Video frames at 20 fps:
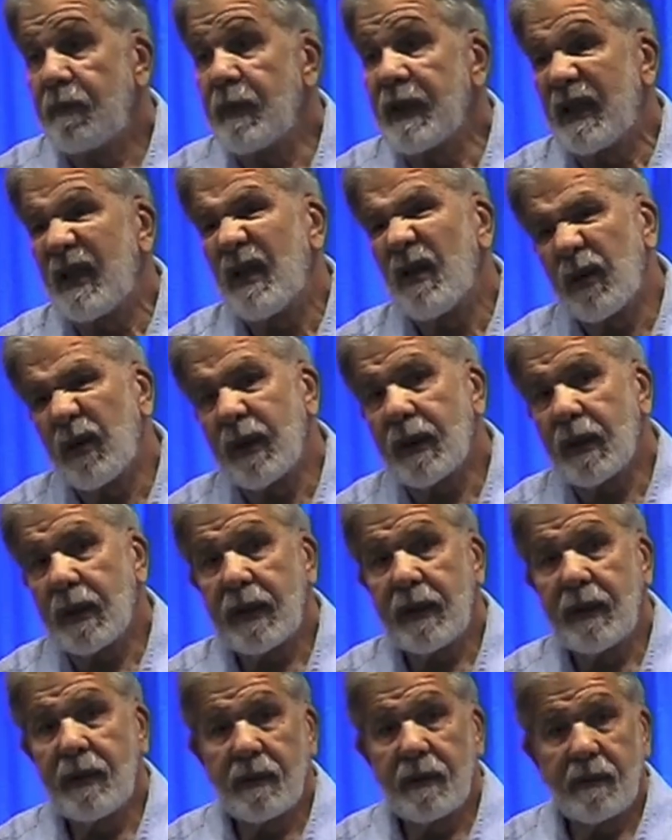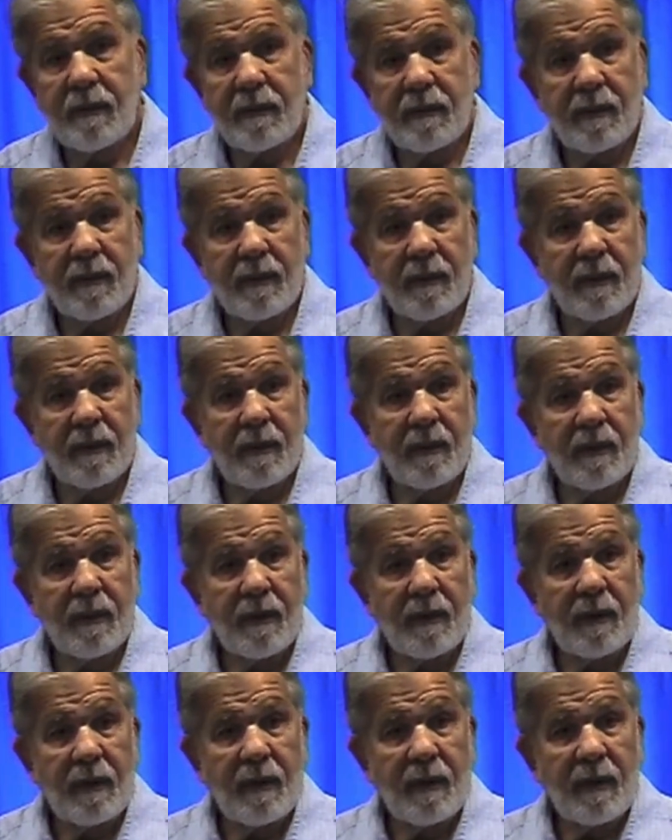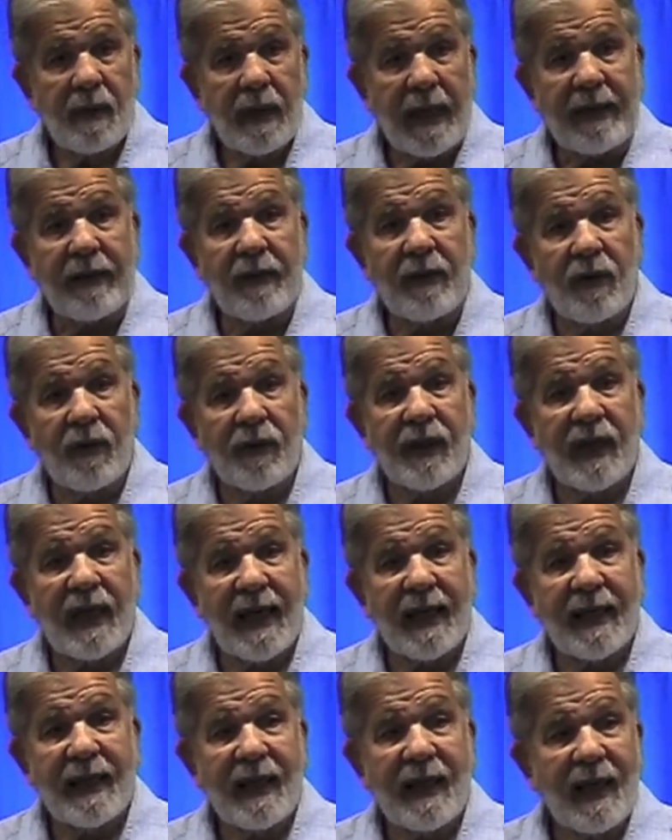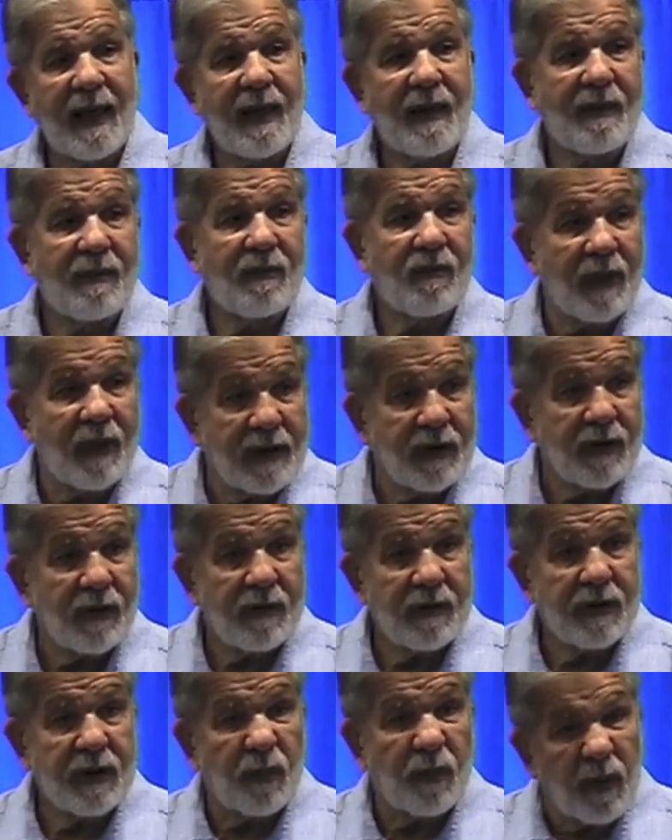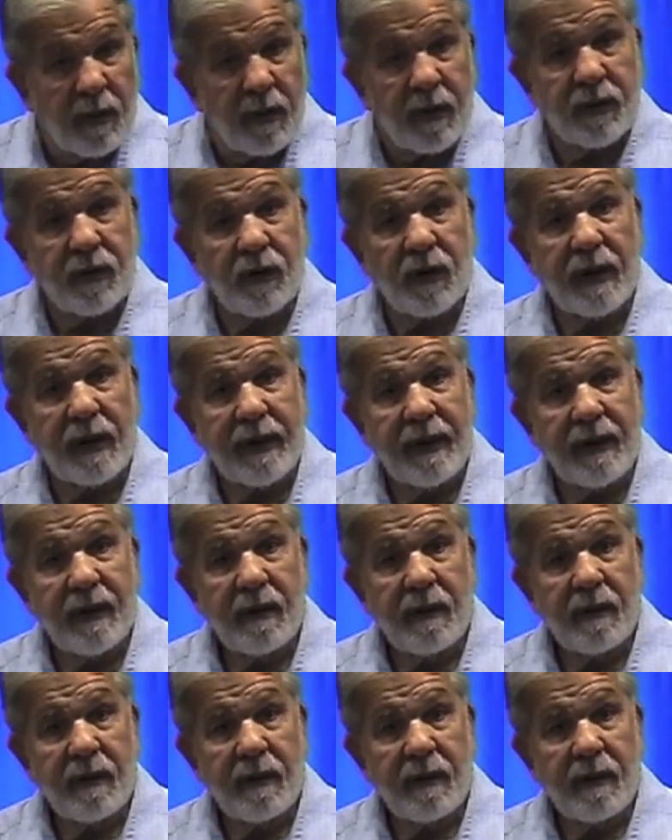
Materially. I don't know that I could get richer spiritually.